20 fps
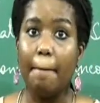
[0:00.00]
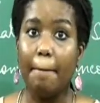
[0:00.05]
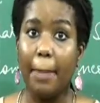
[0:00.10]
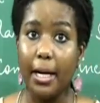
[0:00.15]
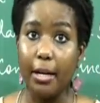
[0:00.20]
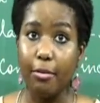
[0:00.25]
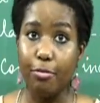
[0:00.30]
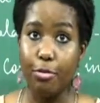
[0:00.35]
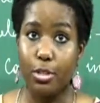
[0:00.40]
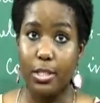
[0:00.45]

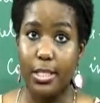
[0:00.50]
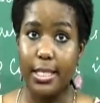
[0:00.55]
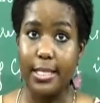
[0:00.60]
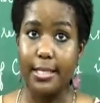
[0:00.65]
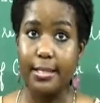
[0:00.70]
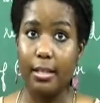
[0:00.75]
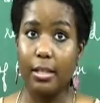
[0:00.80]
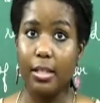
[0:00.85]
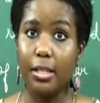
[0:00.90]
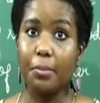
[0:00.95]
But if you
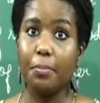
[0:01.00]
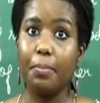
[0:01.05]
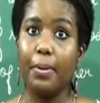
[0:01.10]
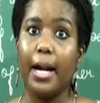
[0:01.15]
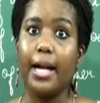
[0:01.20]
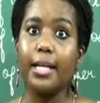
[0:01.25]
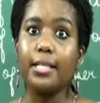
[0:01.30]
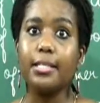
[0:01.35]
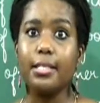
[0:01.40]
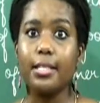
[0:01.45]
see certain
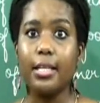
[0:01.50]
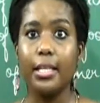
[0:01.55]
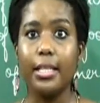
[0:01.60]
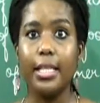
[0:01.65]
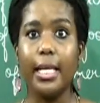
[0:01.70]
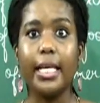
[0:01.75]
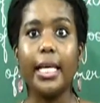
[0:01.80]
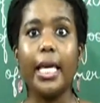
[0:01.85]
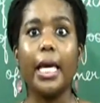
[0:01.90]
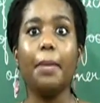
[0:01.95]
brands,
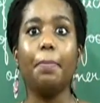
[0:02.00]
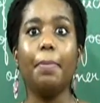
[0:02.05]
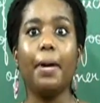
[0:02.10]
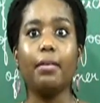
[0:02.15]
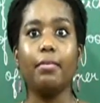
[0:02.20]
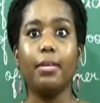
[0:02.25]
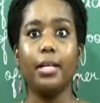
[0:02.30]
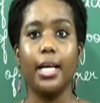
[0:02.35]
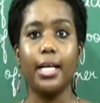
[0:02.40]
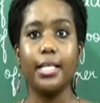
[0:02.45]
they keep
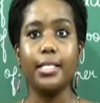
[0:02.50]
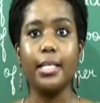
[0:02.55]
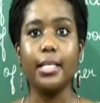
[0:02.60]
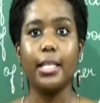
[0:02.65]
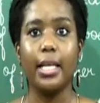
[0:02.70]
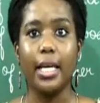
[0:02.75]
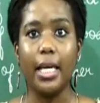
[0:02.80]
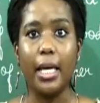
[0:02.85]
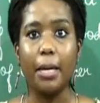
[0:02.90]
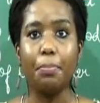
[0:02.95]

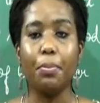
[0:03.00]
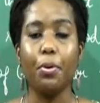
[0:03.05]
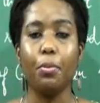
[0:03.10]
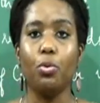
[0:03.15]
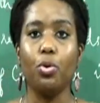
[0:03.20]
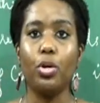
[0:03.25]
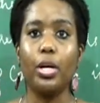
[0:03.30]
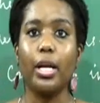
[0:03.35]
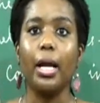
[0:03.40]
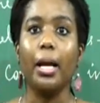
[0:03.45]
advertising, they keep
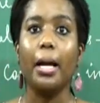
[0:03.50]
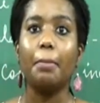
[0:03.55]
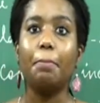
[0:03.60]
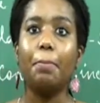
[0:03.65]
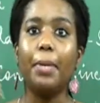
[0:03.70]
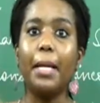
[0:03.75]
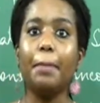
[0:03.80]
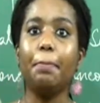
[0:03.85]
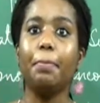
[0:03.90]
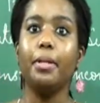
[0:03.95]
promoting,
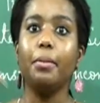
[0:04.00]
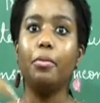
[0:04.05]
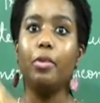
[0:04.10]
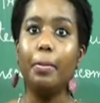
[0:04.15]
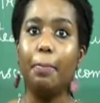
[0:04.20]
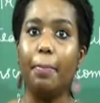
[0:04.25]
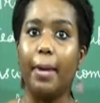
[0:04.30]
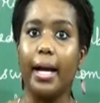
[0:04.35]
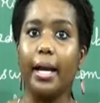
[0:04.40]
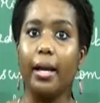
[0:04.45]
and people
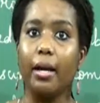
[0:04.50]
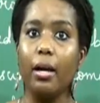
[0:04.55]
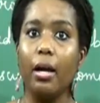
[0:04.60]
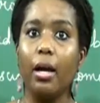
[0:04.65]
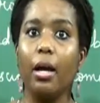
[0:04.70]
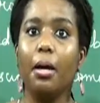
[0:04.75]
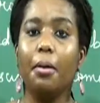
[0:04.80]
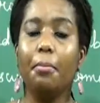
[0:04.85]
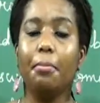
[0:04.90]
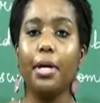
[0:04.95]
will buy
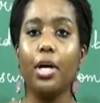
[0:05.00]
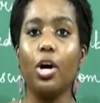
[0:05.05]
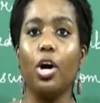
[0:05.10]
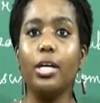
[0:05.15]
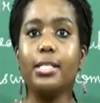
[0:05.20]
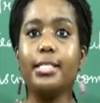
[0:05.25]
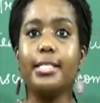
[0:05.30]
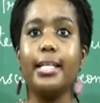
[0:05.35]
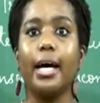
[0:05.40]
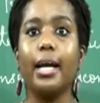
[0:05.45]

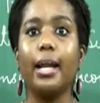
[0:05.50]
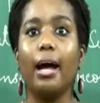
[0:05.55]
because they